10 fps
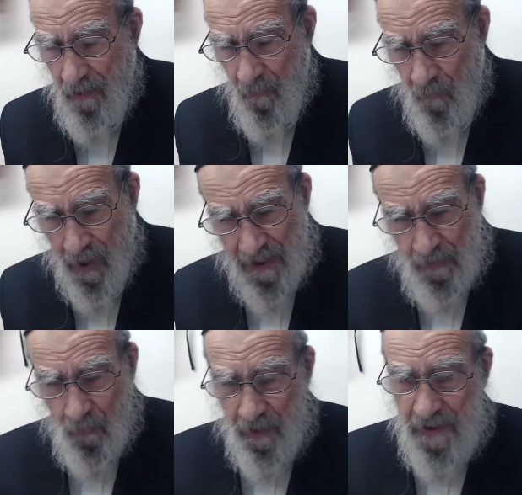
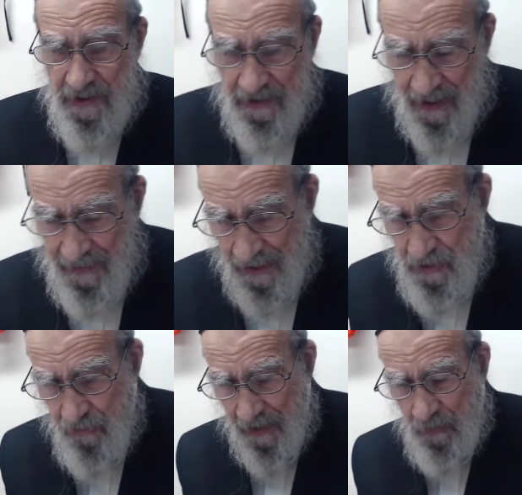What, where does he get that
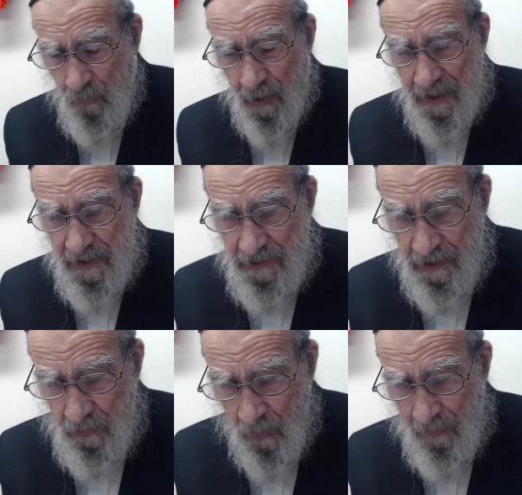strength? Why is
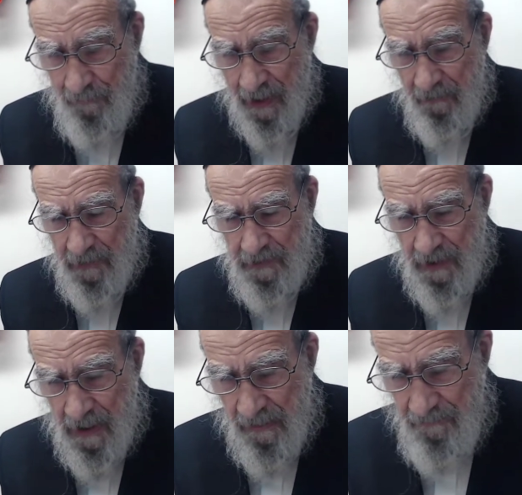it overpowered?
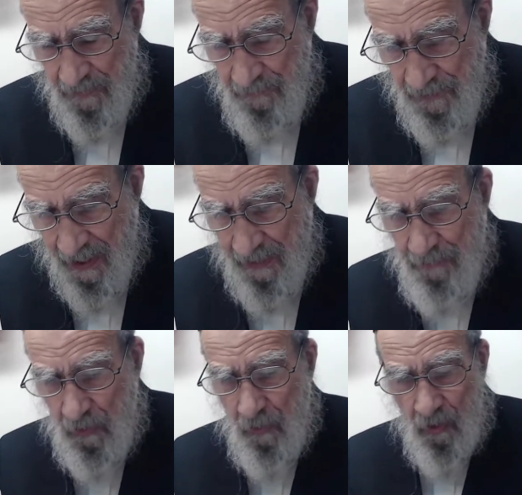Mipnei,
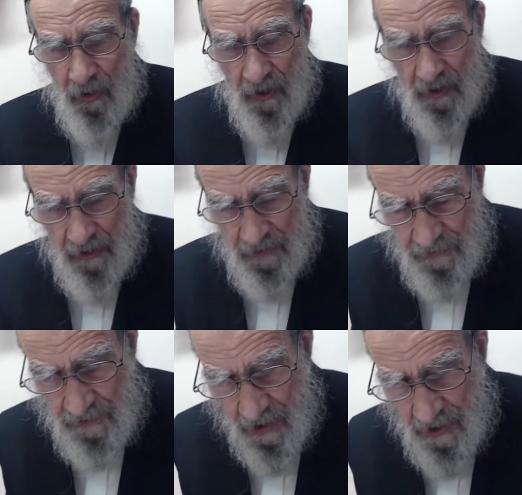
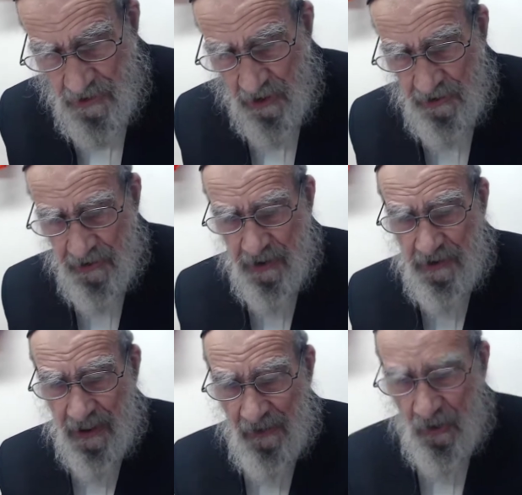because sheni
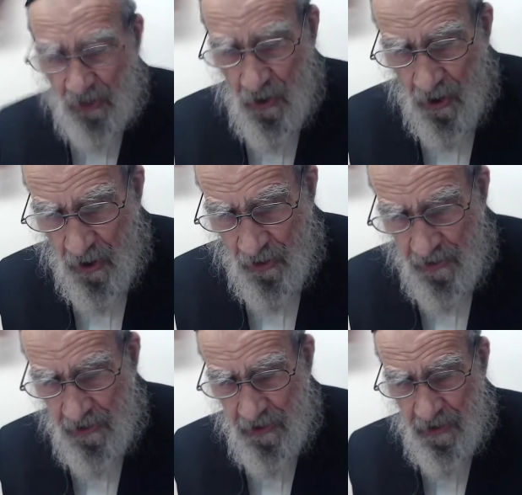
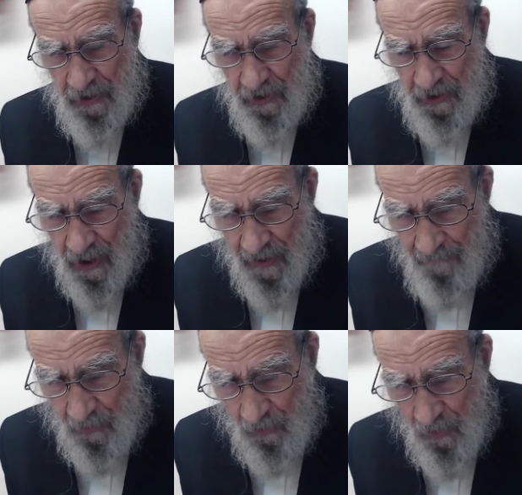Loi,
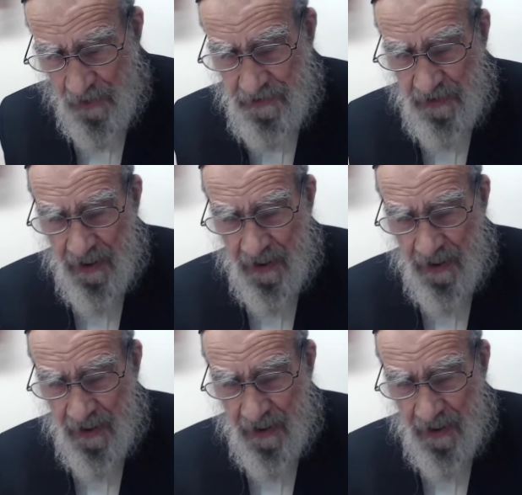because